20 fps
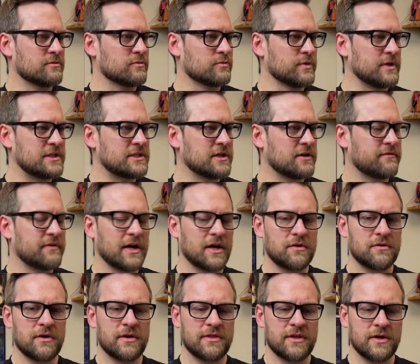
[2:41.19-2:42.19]
retail
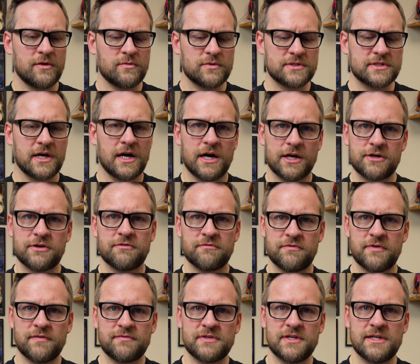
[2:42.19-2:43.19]
value, I think was
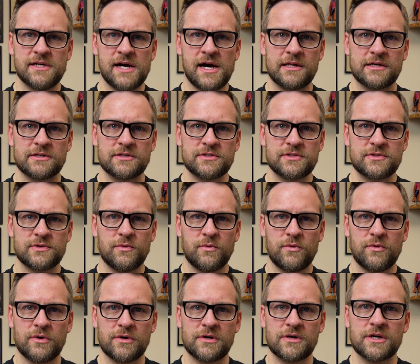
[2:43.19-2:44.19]
$150
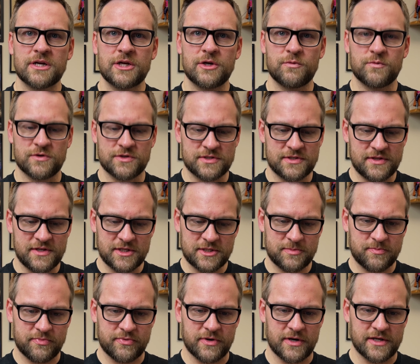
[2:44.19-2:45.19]
or it was this
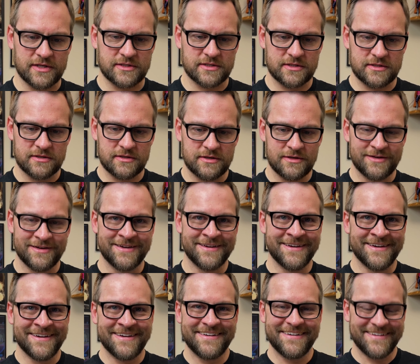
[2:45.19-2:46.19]
price.
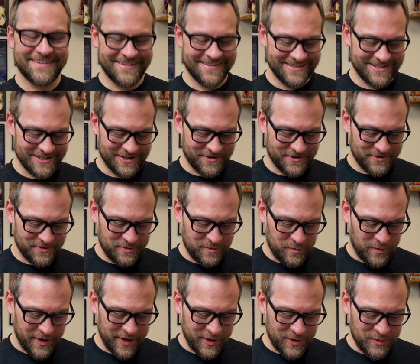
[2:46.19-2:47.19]
So
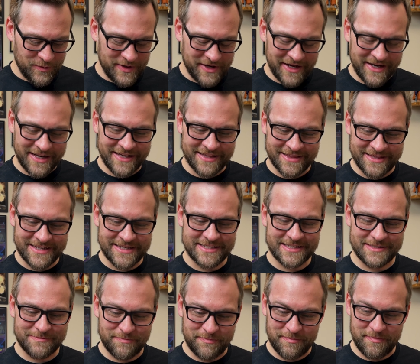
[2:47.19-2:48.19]
what you get in
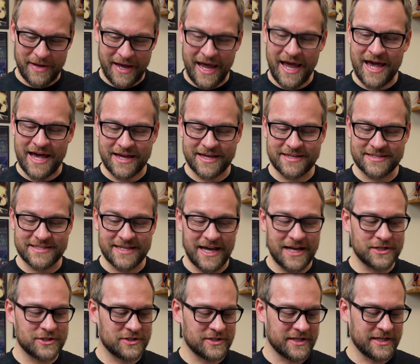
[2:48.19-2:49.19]
this pack is
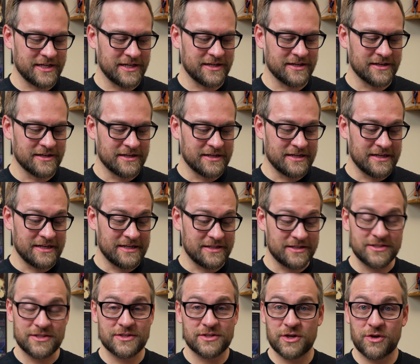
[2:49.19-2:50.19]
actually
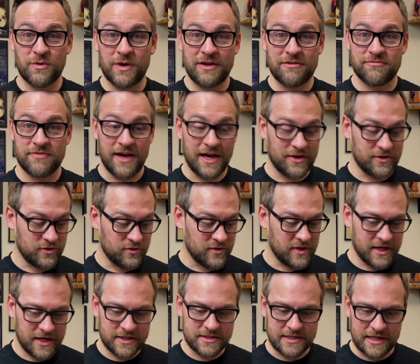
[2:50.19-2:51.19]
this is a great value. You
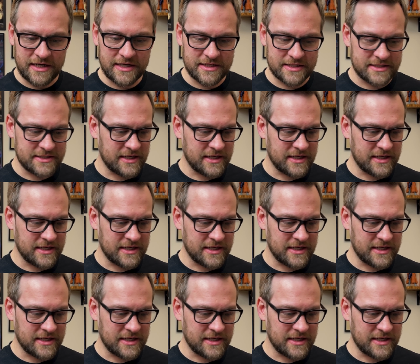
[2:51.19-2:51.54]
get a ton of